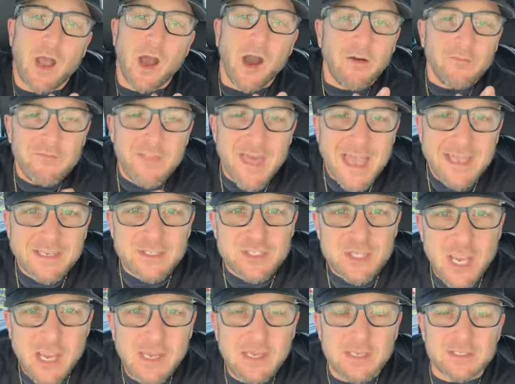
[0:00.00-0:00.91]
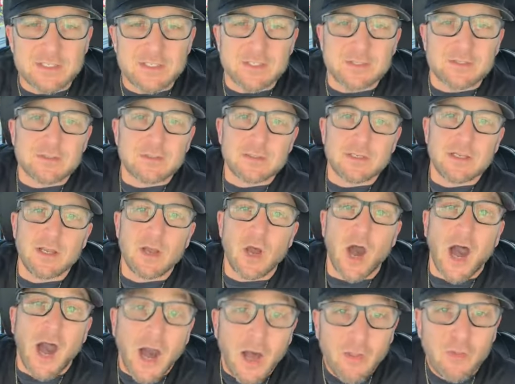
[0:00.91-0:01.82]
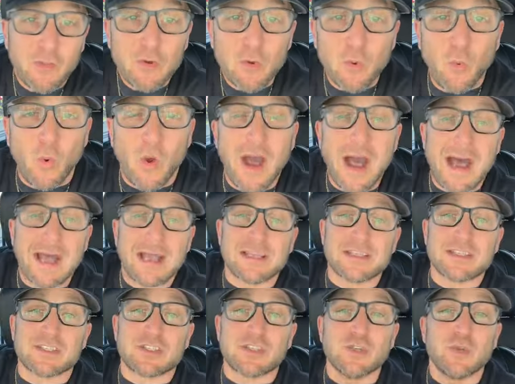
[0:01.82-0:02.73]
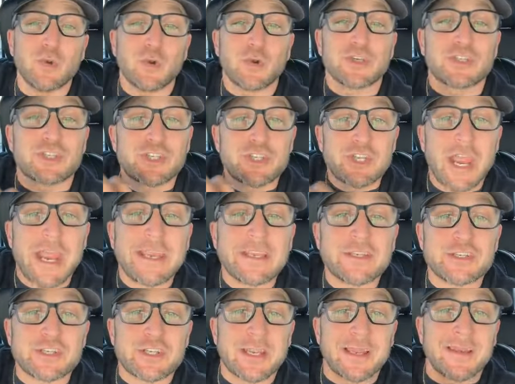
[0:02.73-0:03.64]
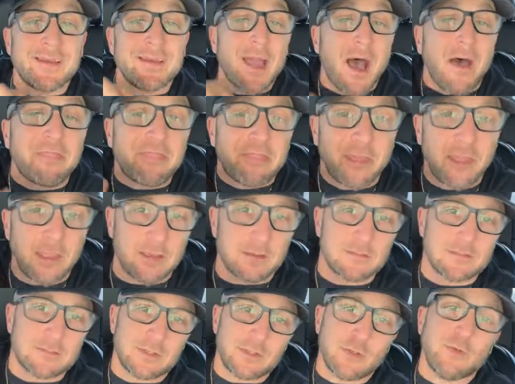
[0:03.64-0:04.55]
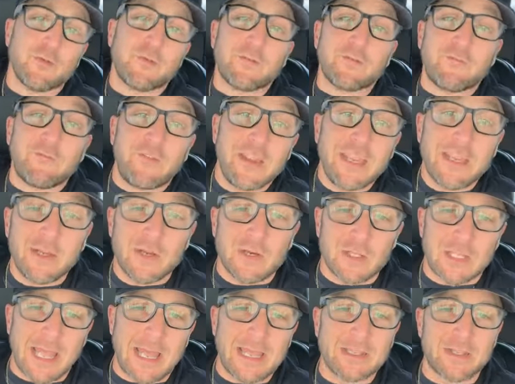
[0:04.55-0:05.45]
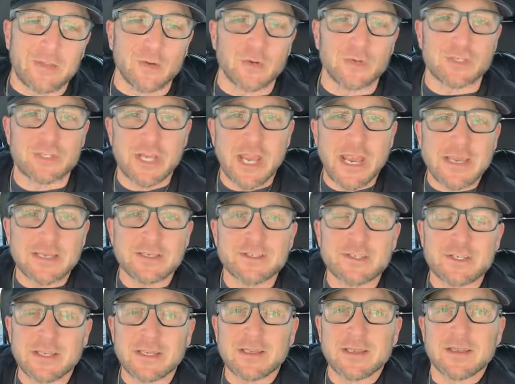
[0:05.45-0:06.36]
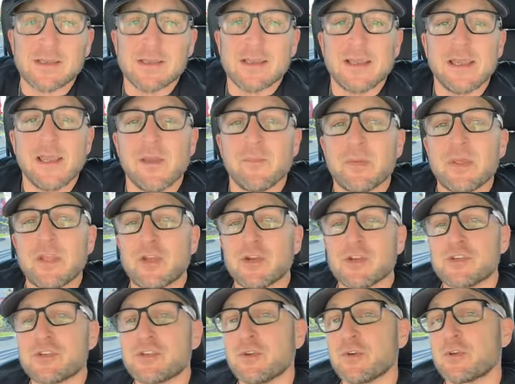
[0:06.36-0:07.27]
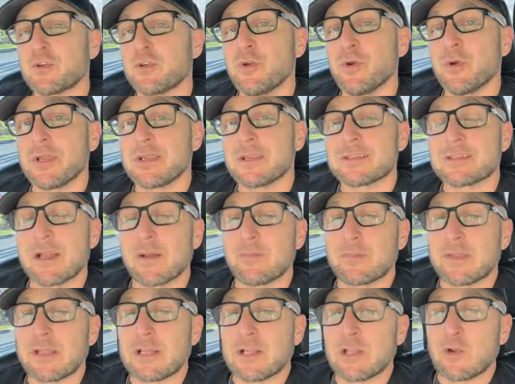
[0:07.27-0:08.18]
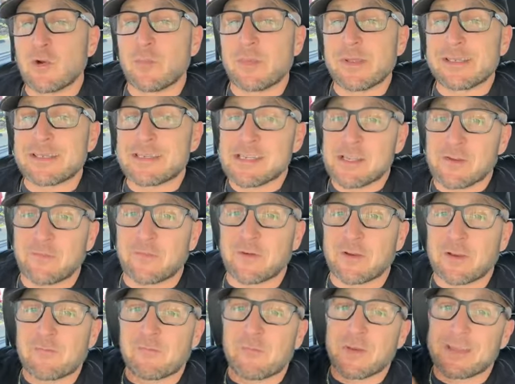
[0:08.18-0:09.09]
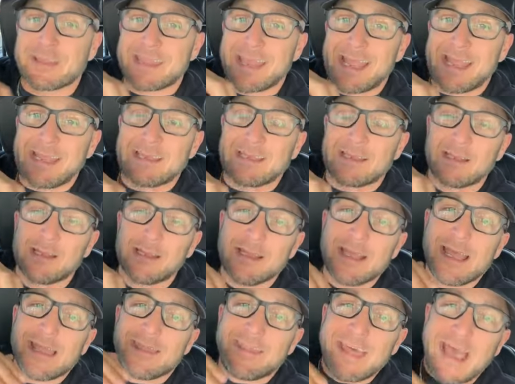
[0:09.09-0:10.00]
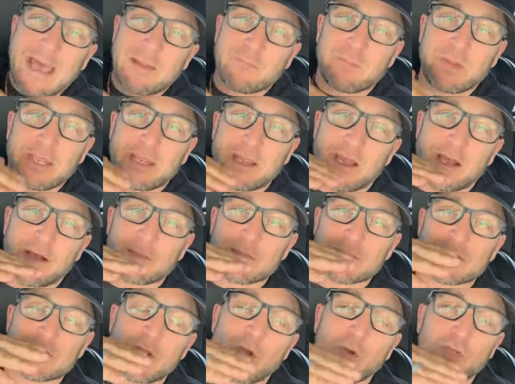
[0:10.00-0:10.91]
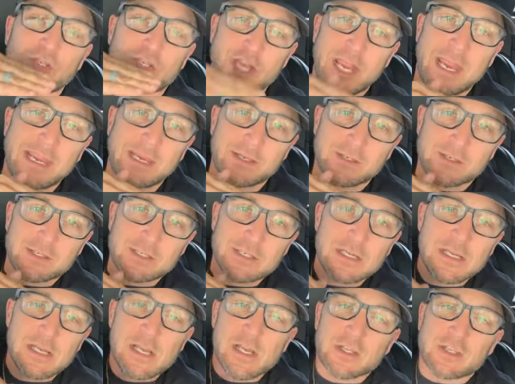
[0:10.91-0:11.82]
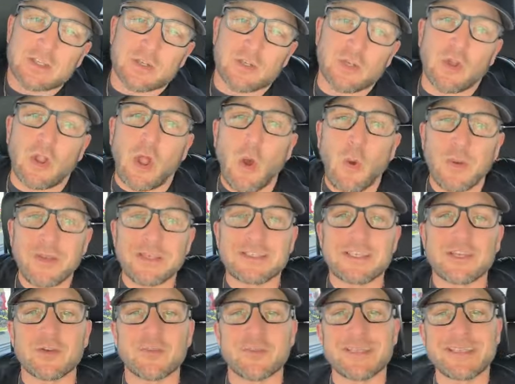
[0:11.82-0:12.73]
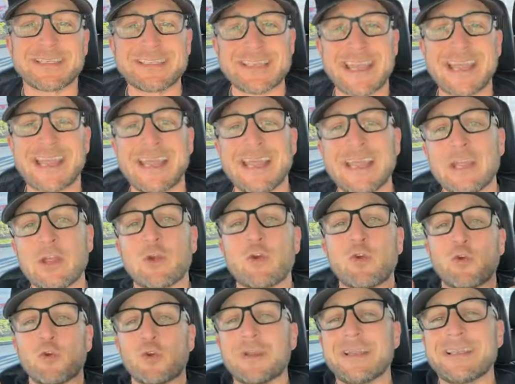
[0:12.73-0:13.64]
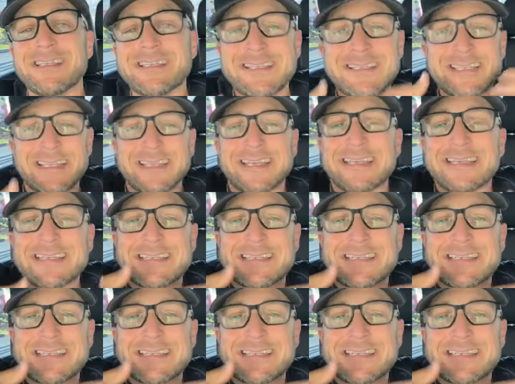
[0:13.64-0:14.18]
of that change. Otherwise, you're changing nothing. You feel like you're changing because you're doing something a little bit different. But then that becomes no change. So you'll always hear me say, increase the